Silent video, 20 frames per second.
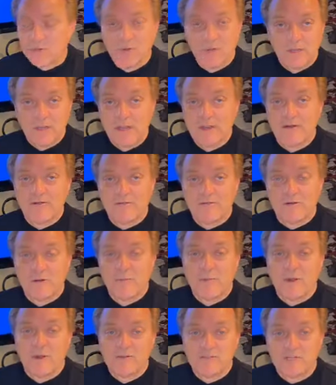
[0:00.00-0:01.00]
a letter from
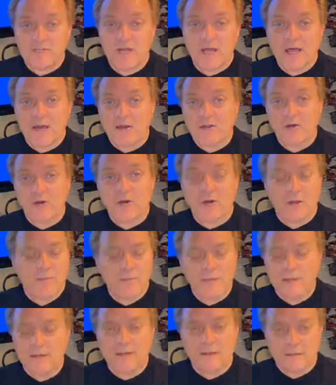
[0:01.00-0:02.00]
our
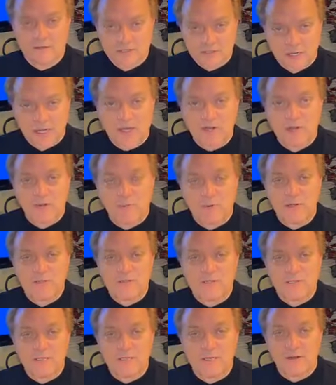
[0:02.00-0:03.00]
synodical president,